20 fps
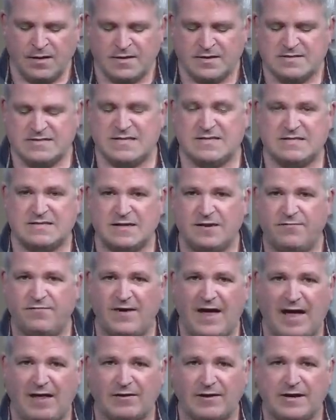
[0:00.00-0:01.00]
sits in a
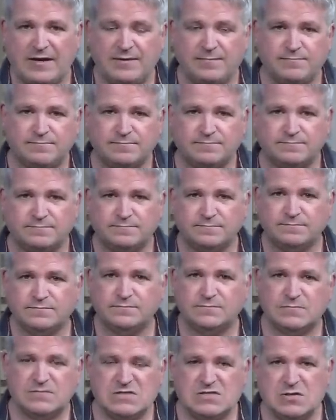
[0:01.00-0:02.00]
valley.
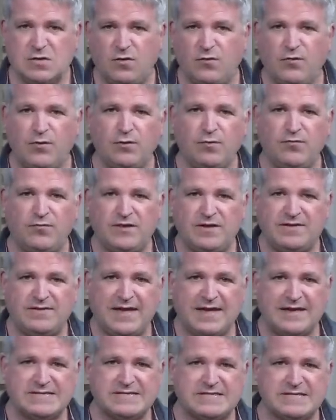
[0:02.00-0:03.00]
So you've heard of the
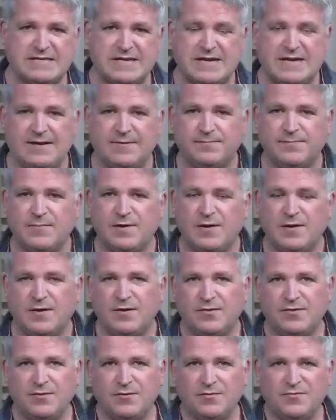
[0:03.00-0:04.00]
Dead Sea,
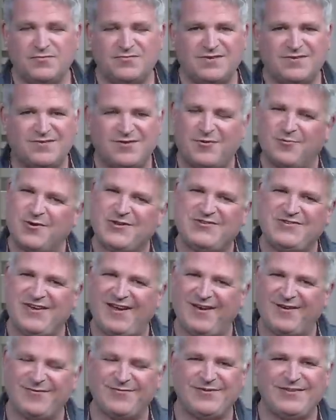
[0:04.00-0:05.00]
though, just a quick
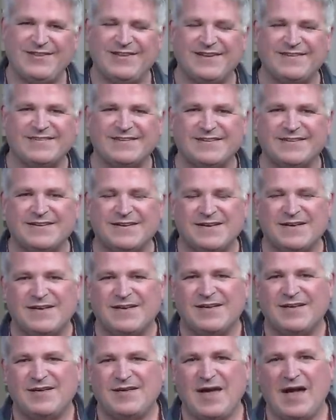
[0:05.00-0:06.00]
geography lesson.
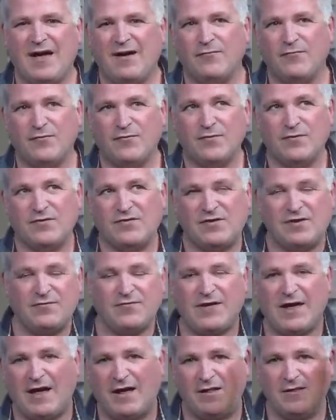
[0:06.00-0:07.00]
You have the Sea of
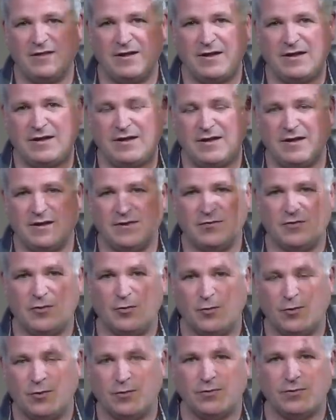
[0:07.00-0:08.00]
Galilee in the
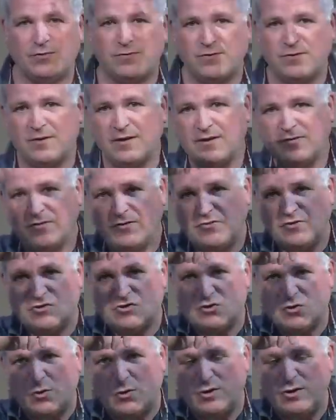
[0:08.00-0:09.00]
north, and then the
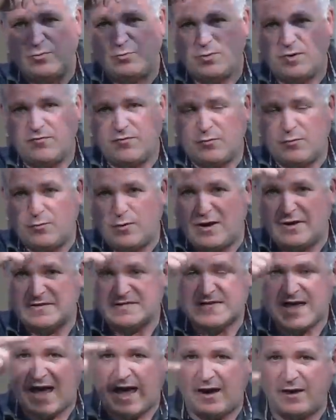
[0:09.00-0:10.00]
Jordan River
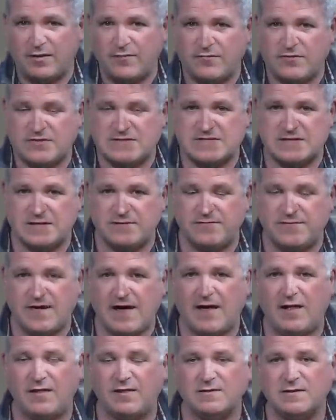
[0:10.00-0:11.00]
runs out of the Sea of
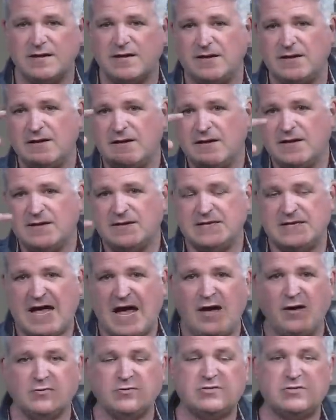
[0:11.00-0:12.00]
Galilee
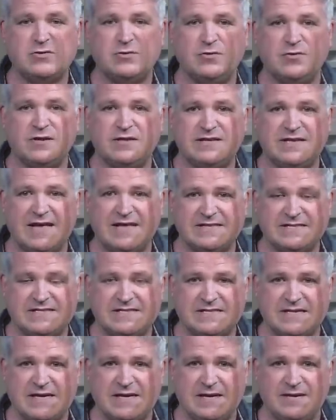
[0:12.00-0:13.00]
down to the Dead
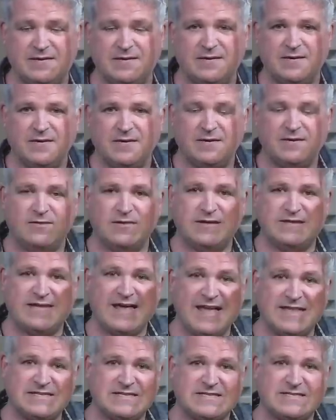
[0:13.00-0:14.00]
Sea. The
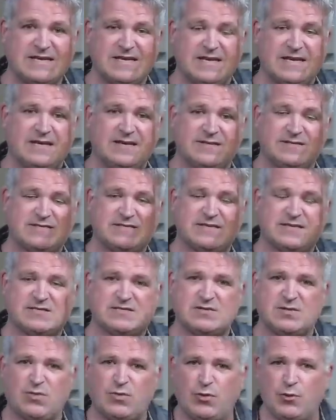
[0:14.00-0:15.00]
Dead Sea
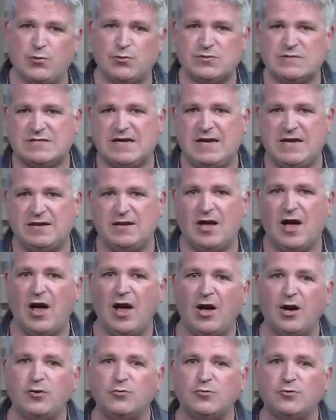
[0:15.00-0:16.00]
sits thirteen
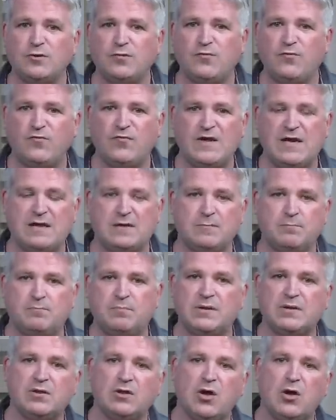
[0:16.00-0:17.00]
hundred feet
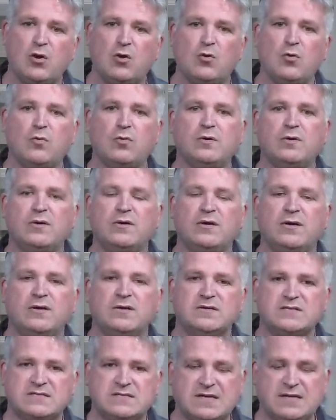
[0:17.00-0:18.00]
below
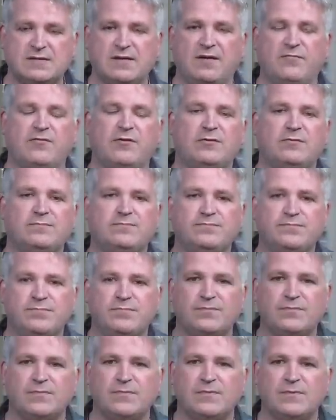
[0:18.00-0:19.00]
sea level.
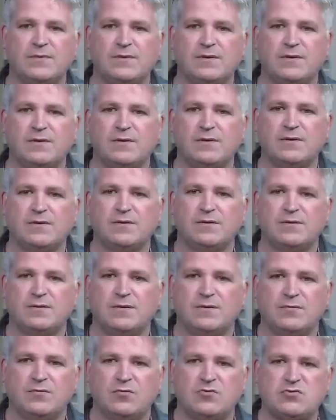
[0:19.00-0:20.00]

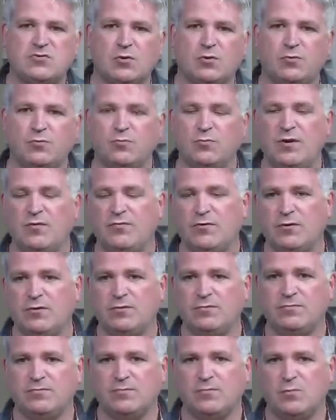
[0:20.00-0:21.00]
The Jordan
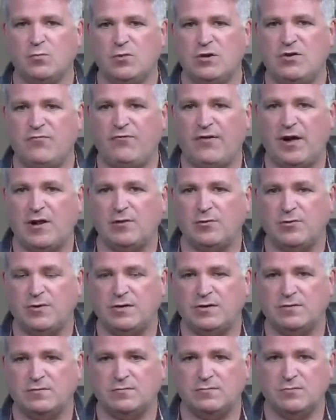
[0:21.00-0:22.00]
River, when you follow
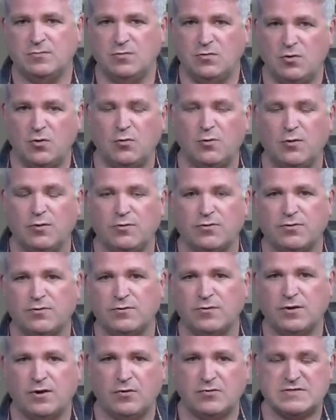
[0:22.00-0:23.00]
it north,
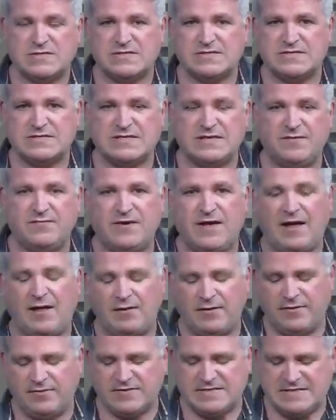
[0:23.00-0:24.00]
goes to the Sea of
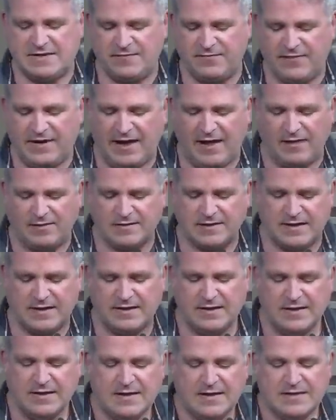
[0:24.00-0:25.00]
Galilee. The Sea of Galilee
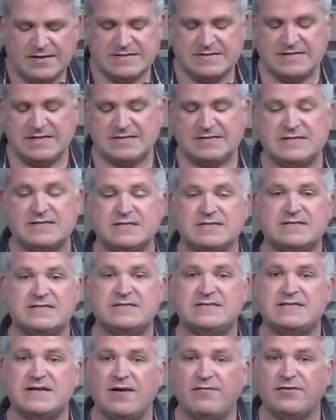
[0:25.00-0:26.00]
sits
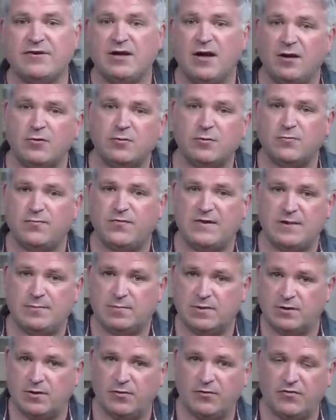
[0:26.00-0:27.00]
seven hundred feet
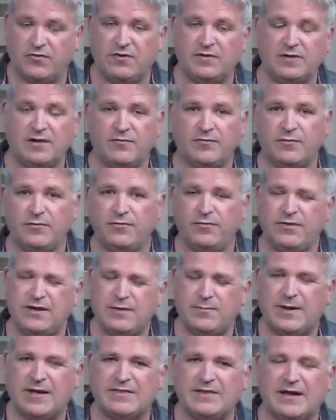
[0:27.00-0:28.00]
below sea level. Think
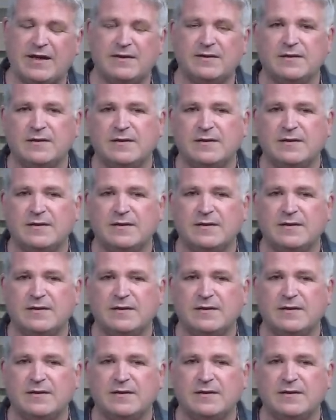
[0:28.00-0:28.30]
about that.